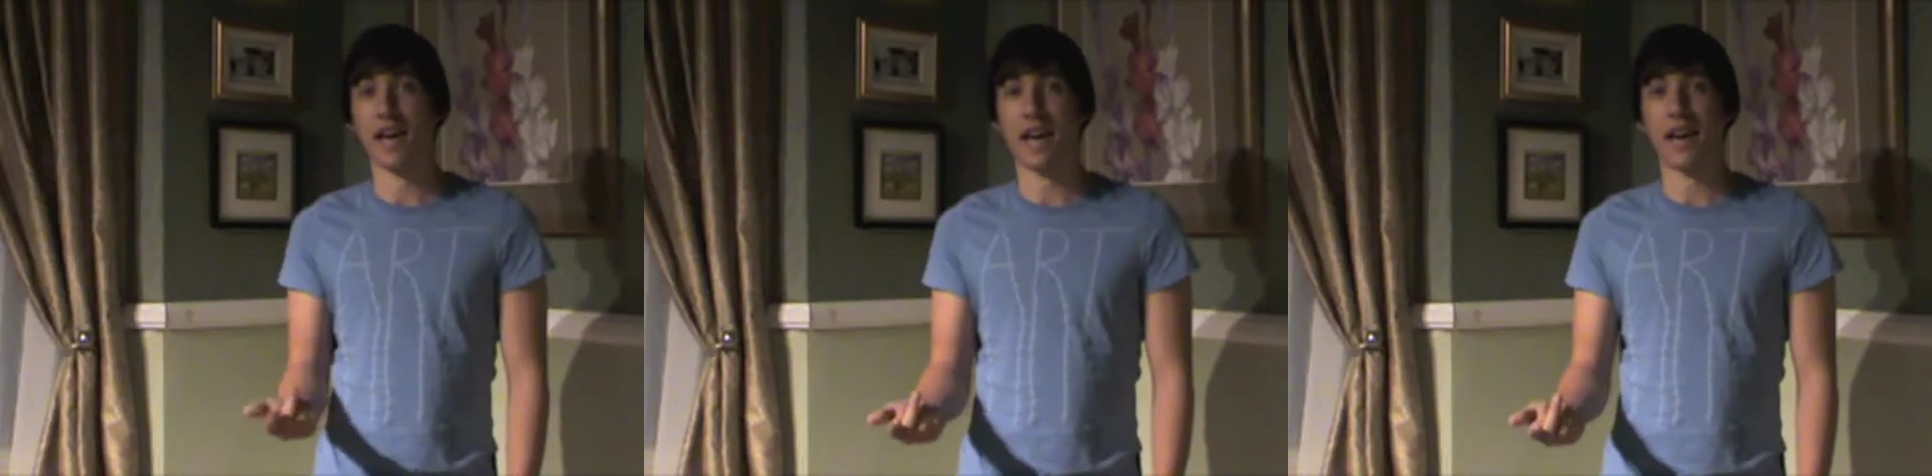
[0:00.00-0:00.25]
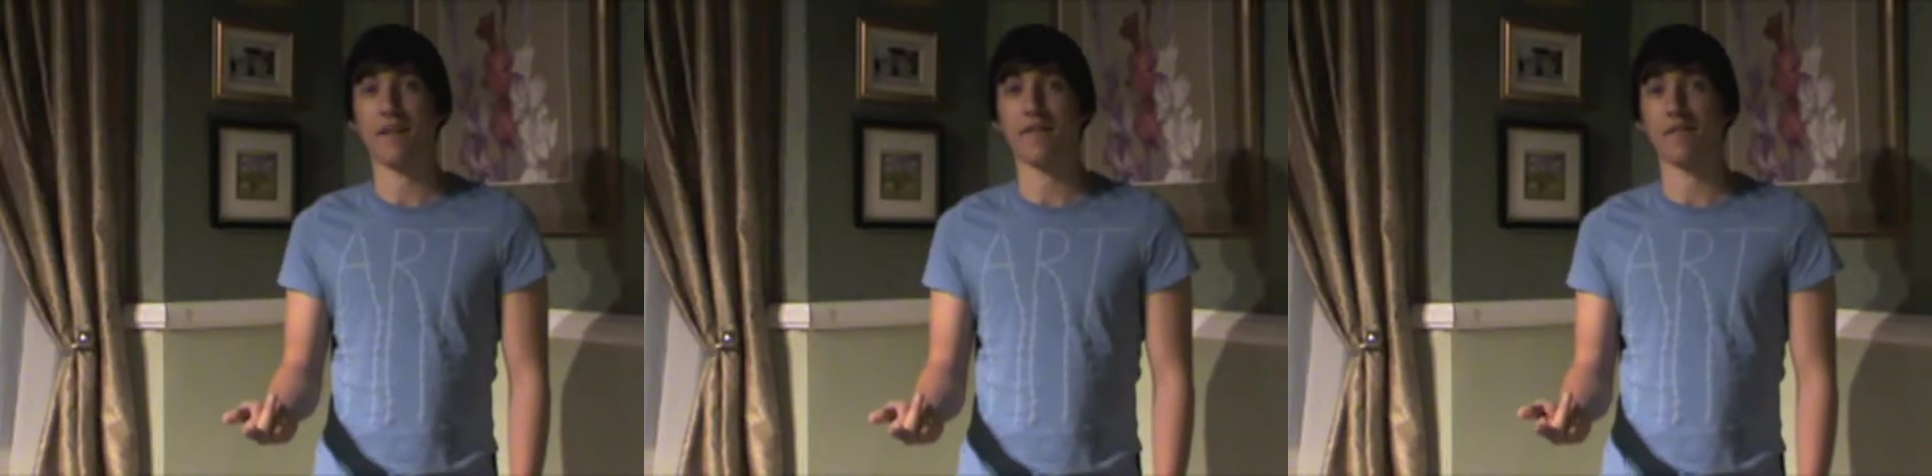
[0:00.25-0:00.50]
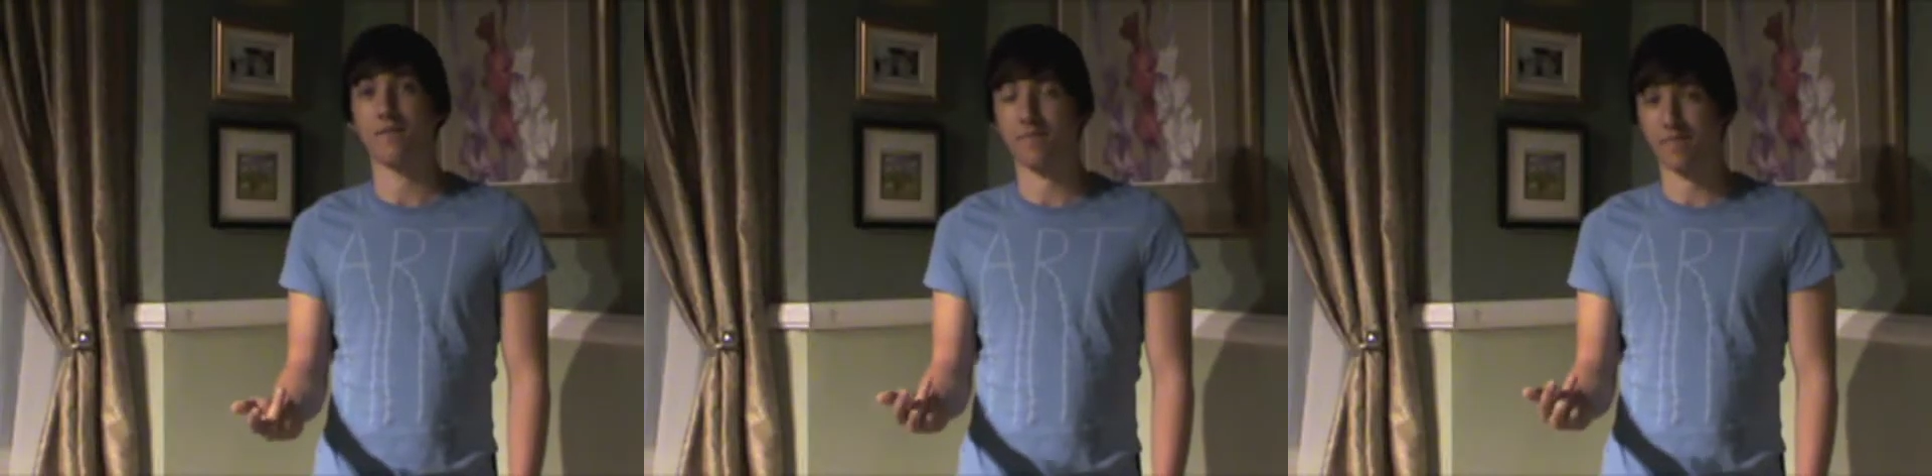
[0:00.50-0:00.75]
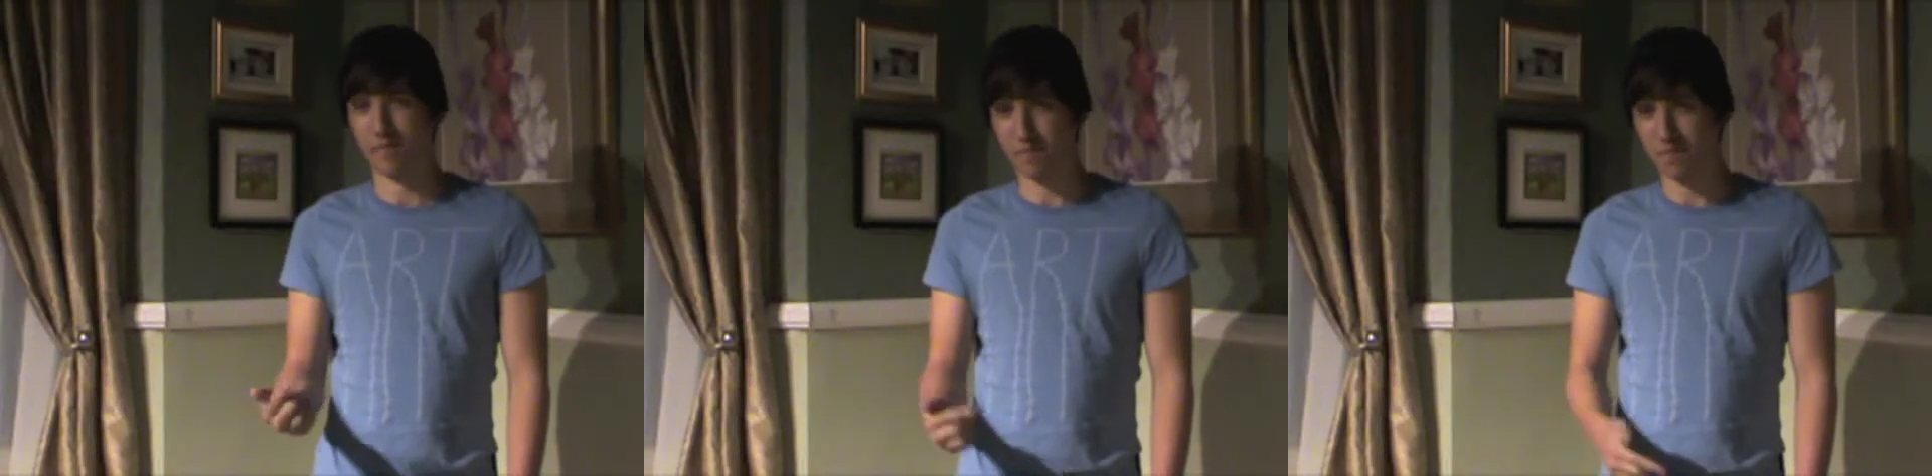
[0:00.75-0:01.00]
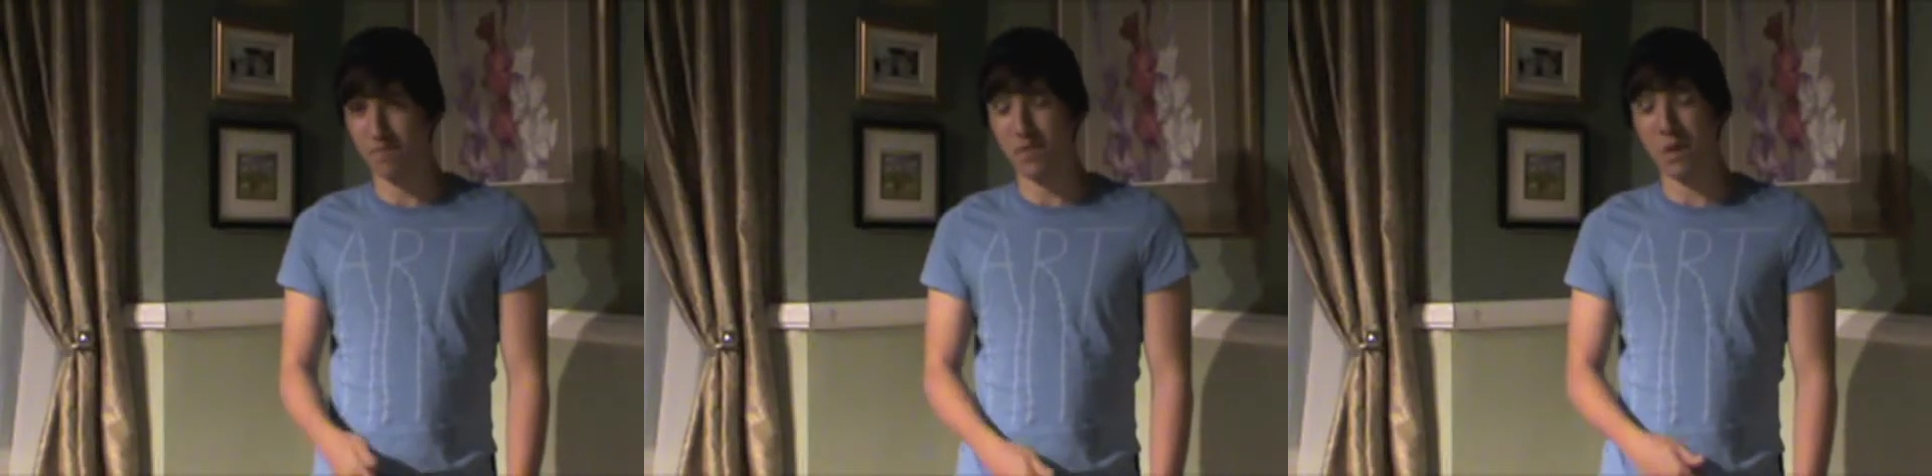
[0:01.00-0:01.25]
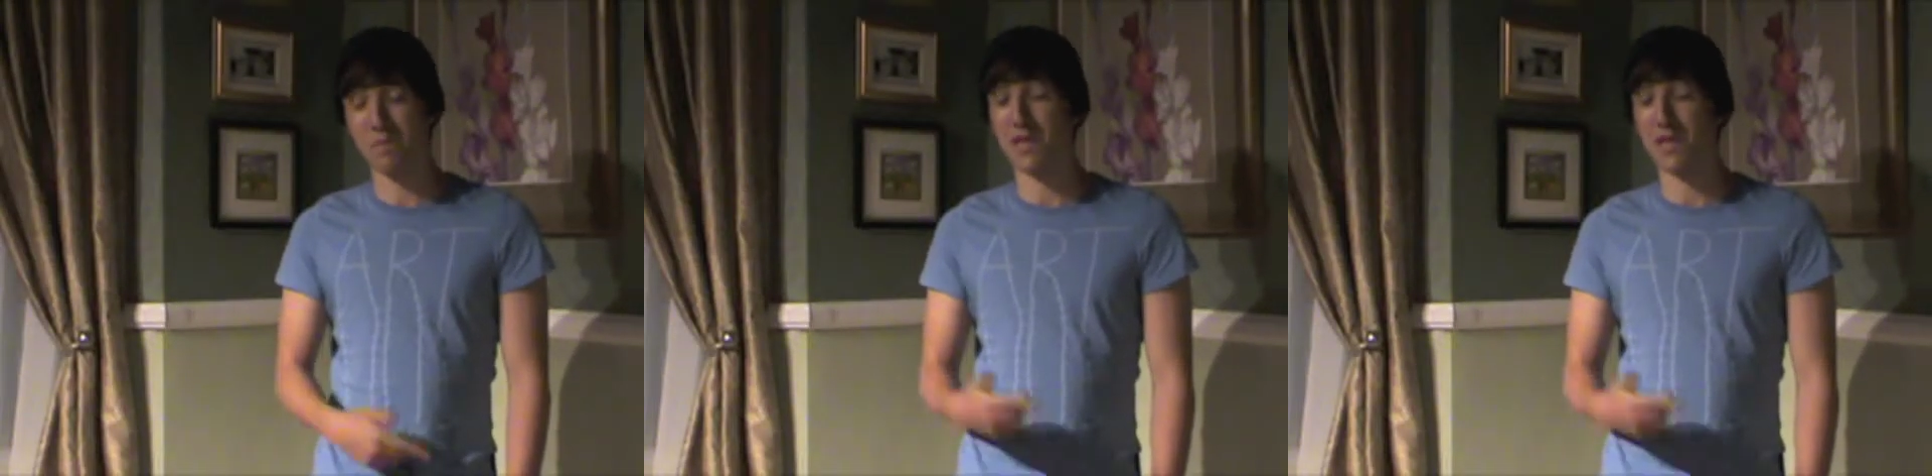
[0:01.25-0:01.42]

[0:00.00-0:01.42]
have my